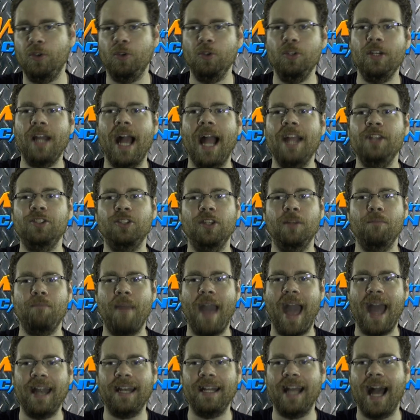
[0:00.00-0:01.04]
good guys and the
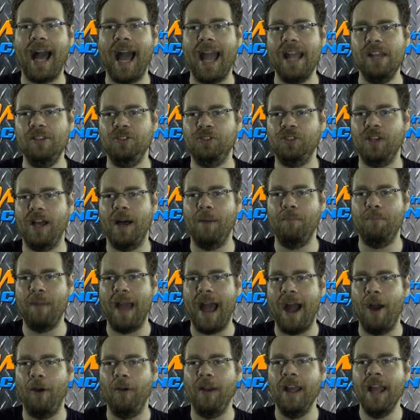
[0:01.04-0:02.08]
bad guys
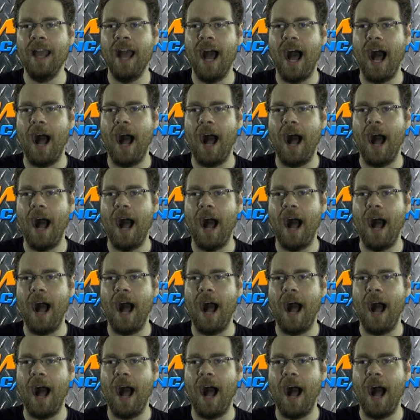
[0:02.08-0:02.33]
about